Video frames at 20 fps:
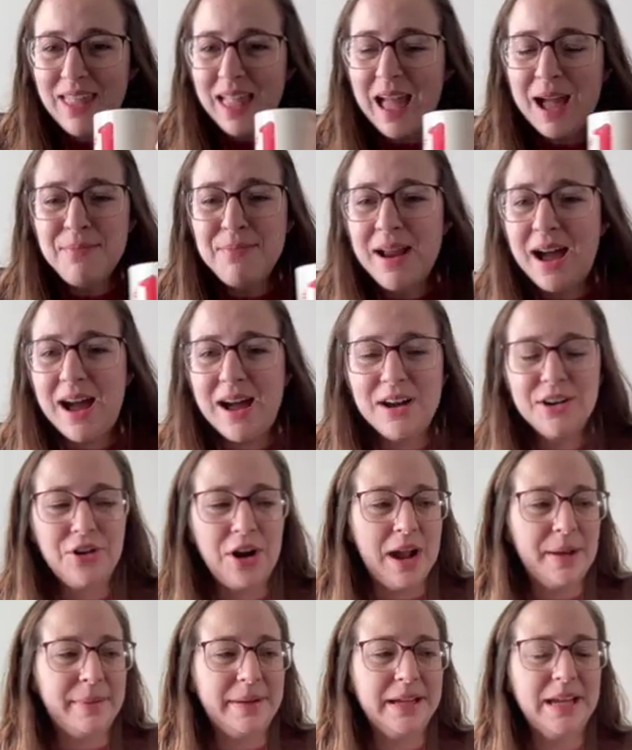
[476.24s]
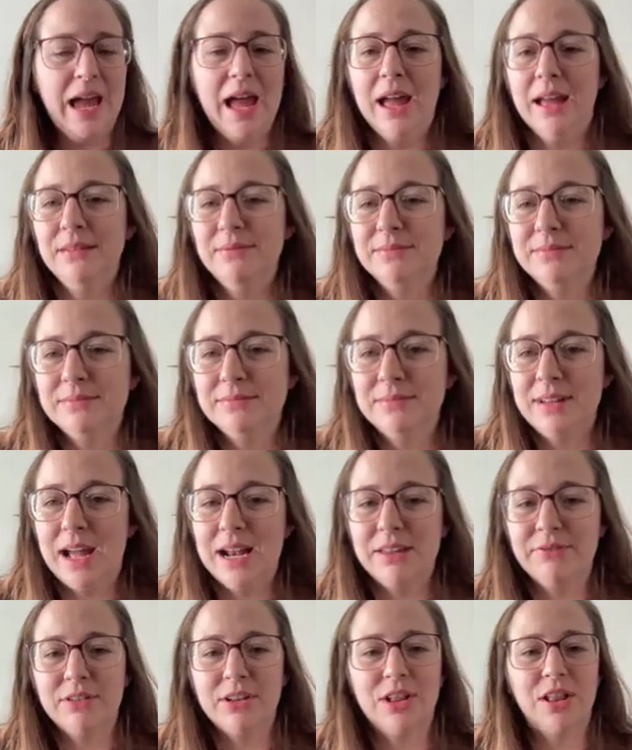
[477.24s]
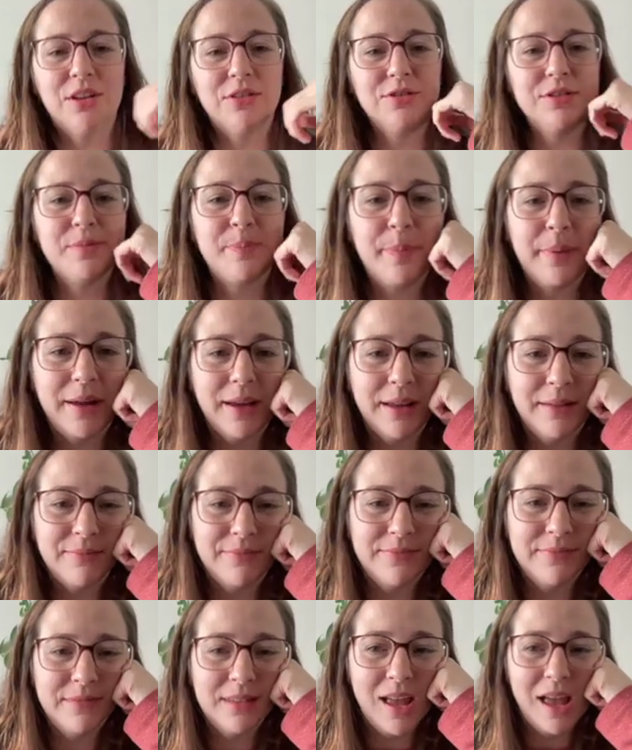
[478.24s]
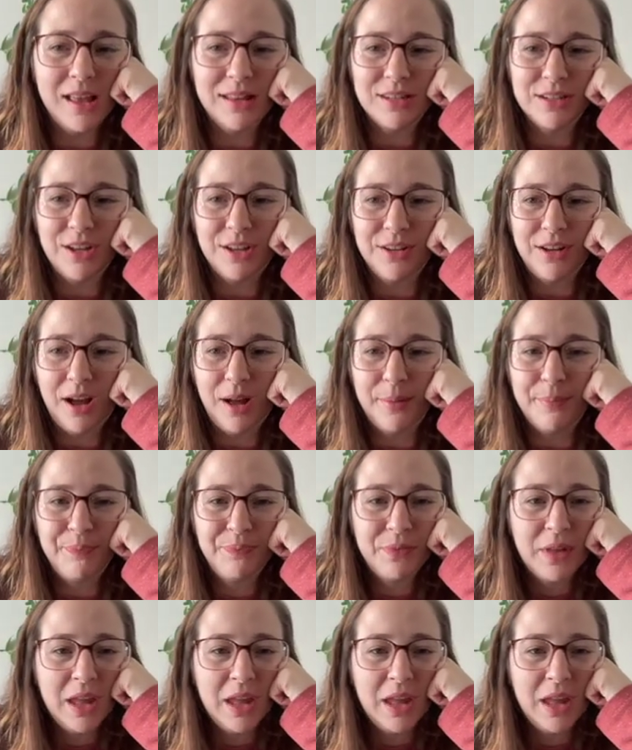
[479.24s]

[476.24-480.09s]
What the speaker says: I'm not a grandma yet, not even close, but it's a good cup.